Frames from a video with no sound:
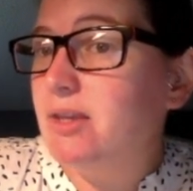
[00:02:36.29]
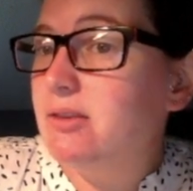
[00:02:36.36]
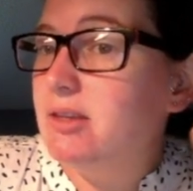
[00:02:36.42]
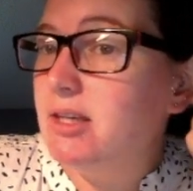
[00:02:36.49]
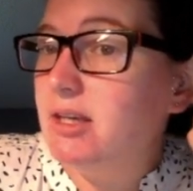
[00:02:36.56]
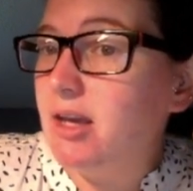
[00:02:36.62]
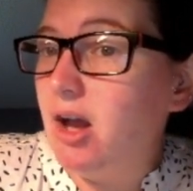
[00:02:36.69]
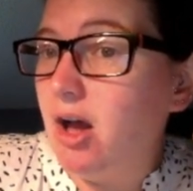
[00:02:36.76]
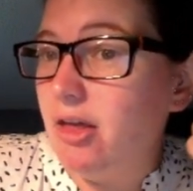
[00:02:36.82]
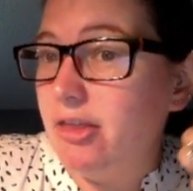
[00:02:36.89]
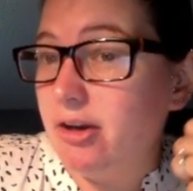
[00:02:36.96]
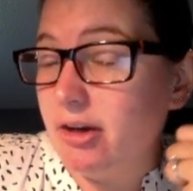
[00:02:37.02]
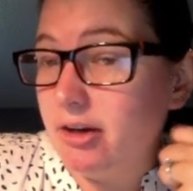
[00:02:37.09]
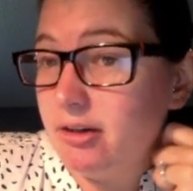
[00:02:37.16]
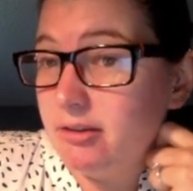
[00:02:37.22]
The
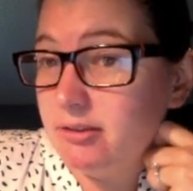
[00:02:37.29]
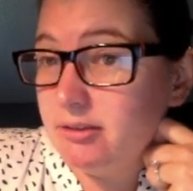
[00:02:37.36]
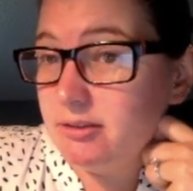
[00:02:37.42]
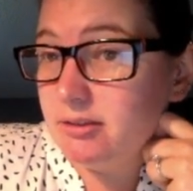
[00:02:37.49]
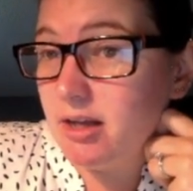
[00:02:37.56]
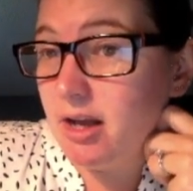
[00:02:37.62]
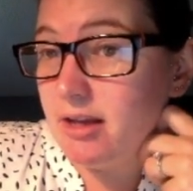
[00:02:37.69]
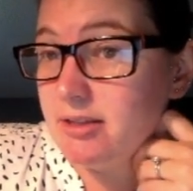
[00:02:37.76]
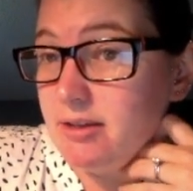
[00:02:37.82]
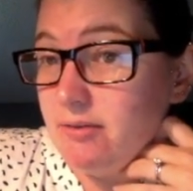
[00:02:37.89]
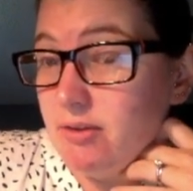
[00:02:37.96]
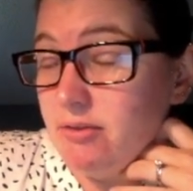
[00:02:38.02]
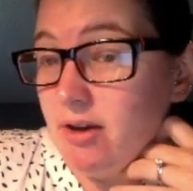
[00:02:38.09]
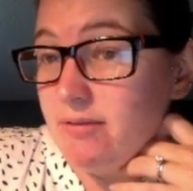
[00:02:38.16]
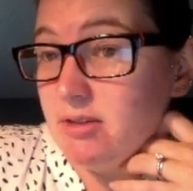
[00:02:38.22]
other
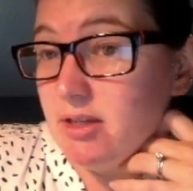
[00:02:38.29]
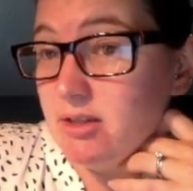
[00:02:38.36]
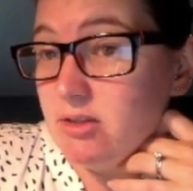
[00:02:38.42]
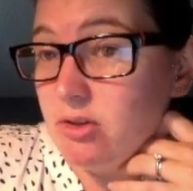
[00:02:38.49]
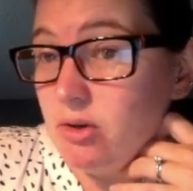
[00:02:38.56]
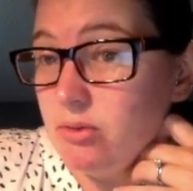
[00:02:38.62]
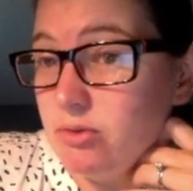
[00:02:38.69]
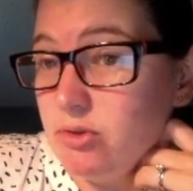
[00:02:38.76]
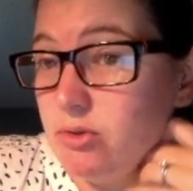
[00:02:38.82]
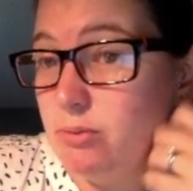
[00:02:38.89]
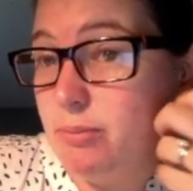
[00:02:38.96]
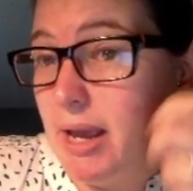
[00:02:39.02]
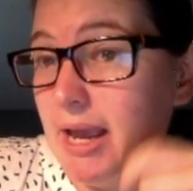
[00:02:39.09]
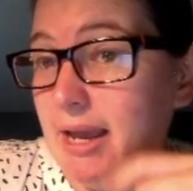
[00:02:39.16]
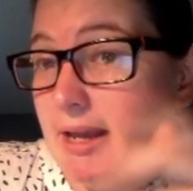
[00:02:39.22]
75 cents goes to
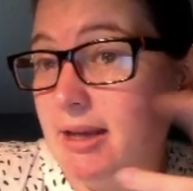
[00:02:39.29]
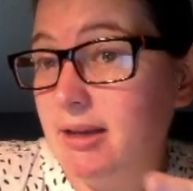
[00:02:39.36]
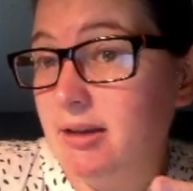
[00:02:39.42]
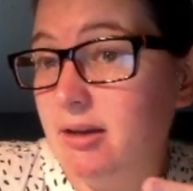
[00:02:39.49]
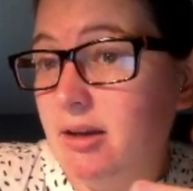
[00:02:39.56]
paying